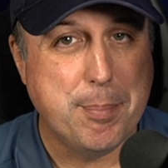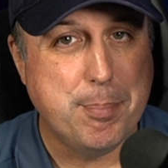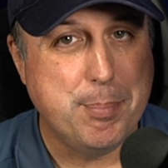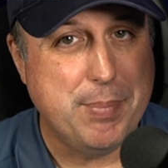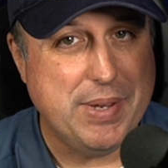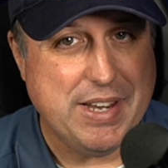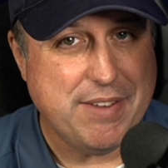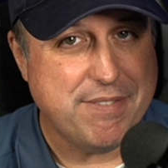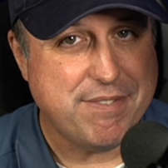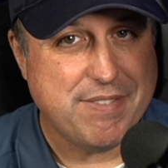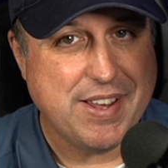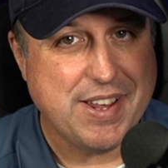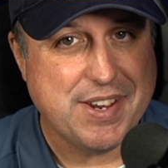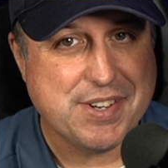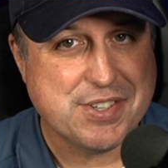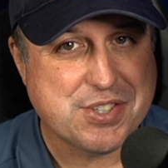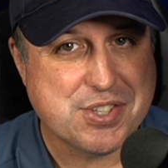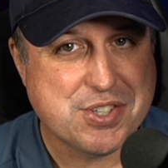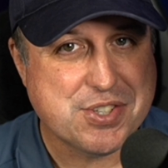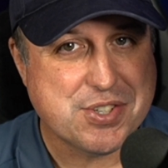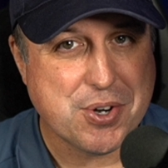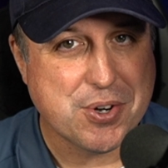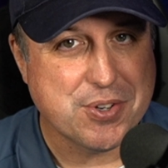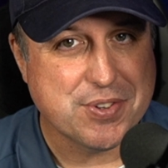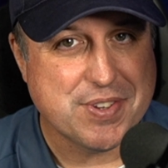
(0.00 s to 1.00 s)
many fans
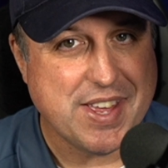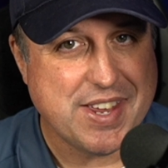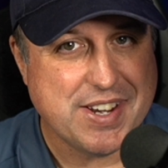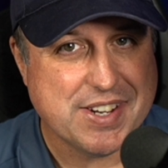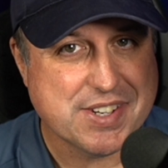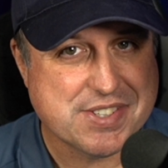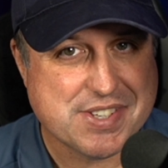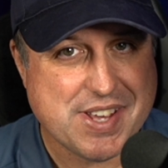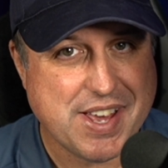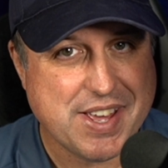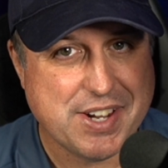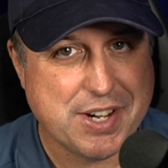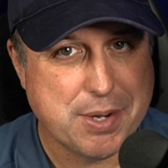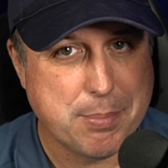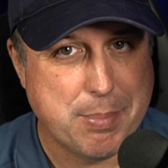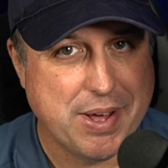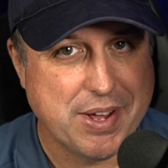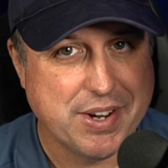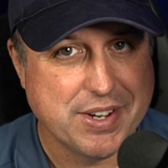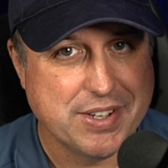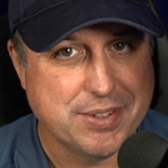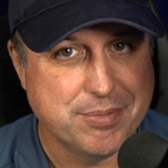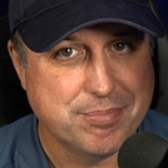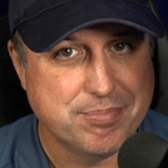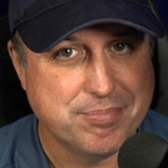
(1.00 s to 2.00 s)
just aren't that excited about it.